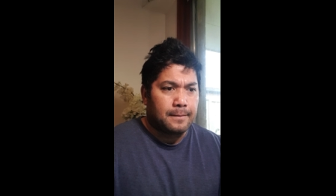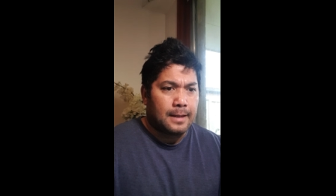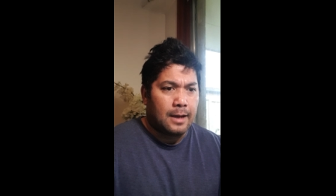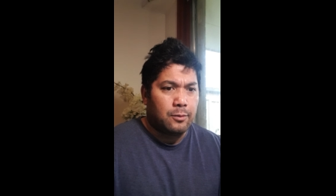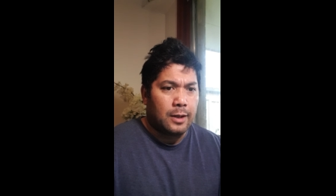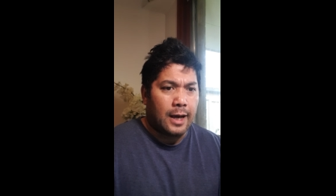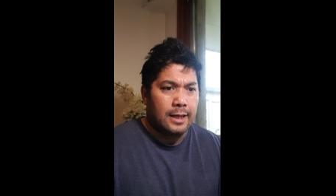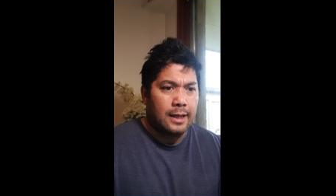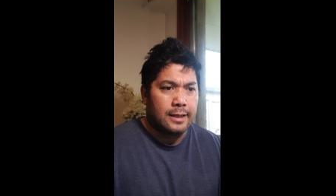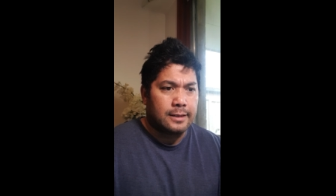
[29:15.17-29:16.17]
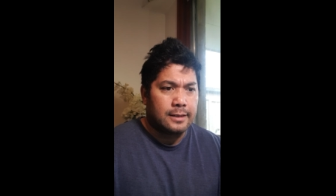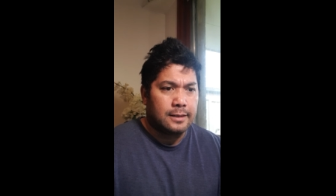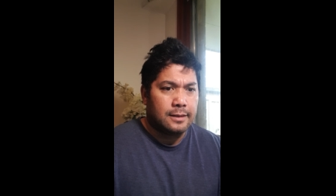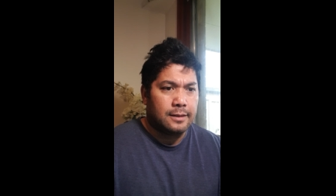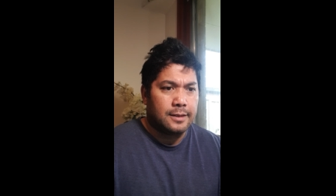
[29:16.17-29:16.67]
I will highlight
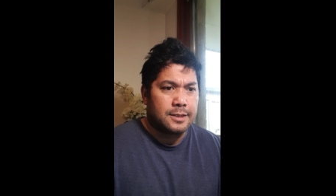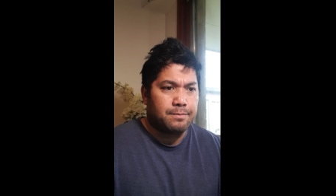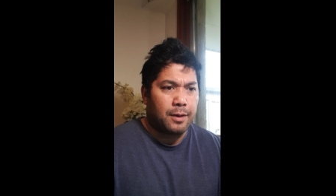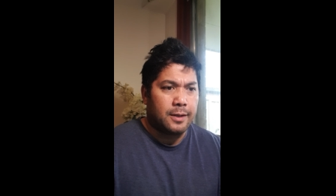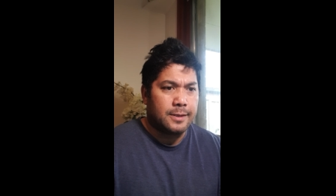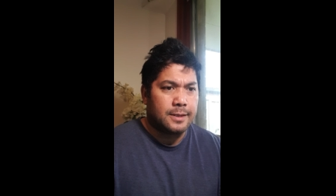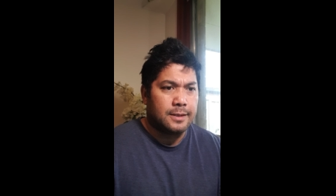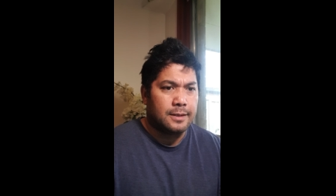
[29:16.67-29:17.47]
this part